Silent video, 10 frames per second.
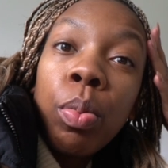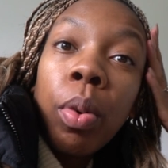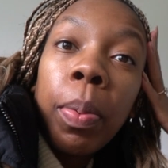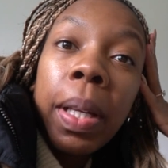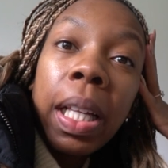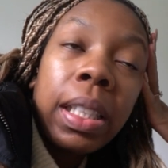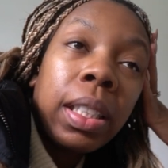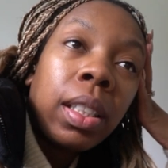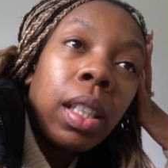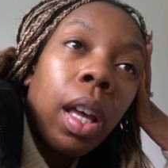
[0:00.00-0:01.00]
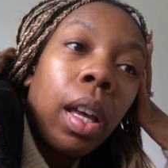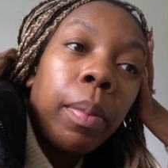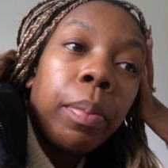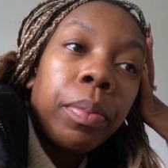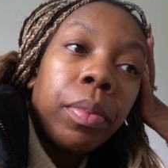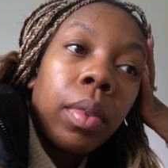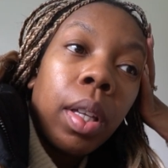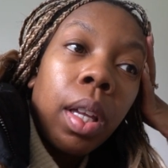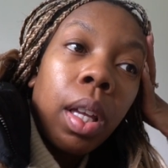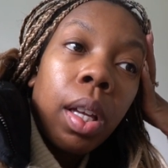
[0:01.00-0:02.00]
Properties, a
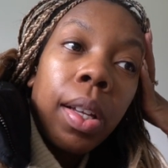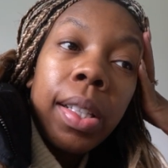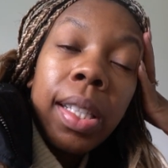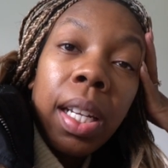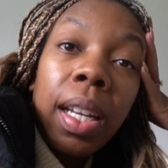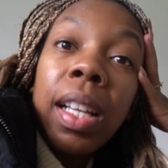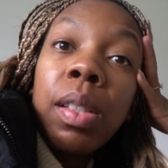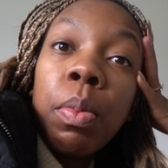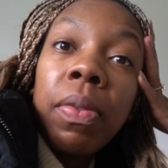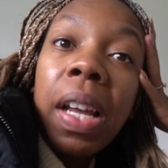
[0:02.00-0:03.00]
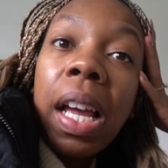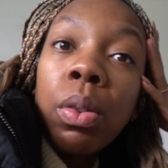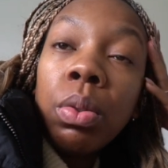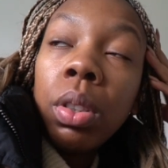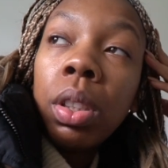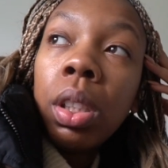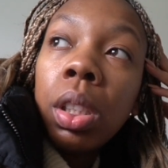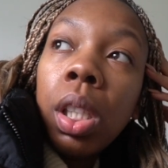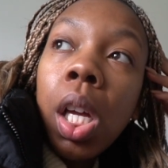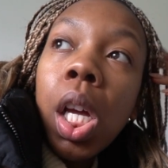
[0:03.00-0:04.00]
tenant has moved out,
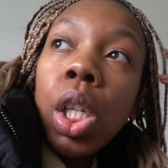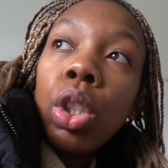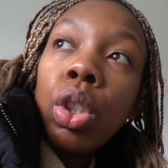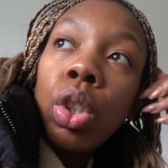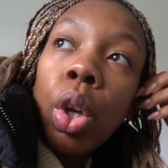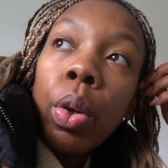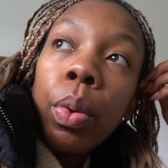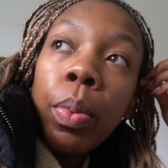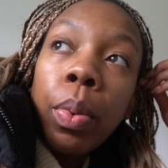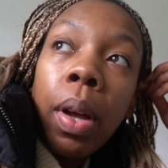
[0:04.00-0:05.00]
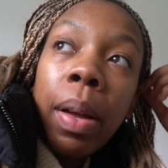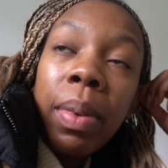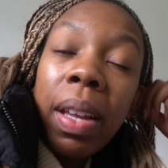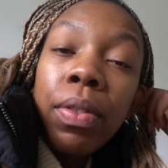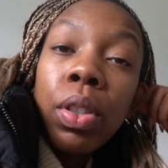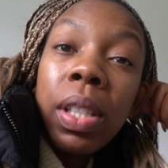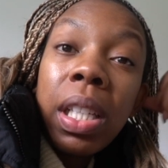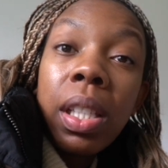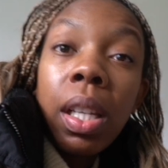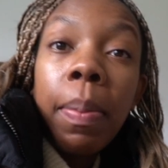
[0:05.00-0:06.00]
so we have new
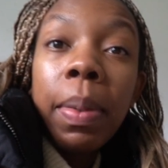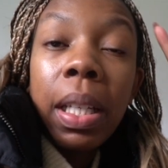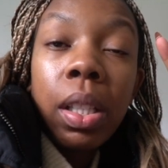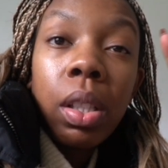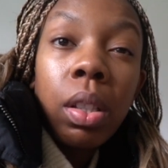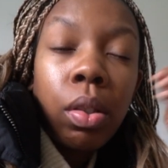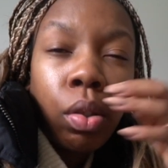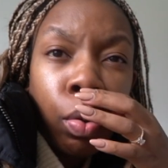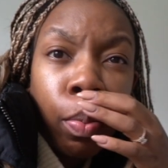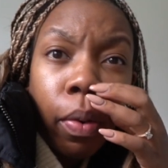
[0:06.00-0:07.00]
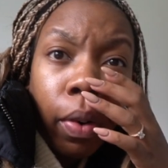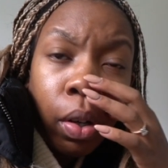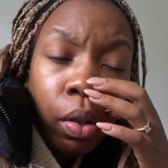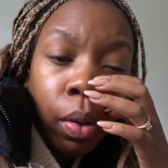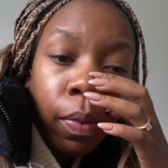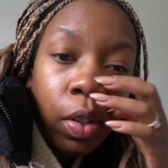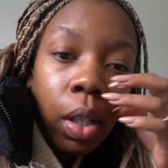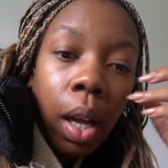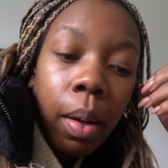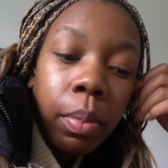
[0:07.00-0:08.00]
tenants coming in tomorrow, so
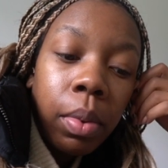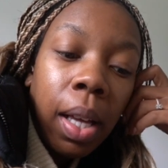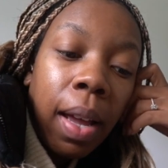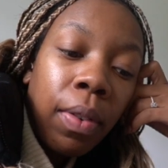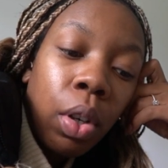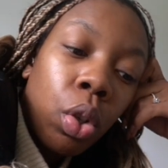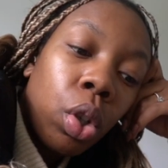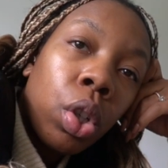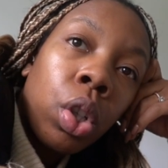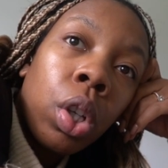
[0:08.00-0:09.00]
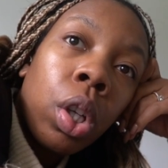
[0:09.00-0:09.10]
just come to have a look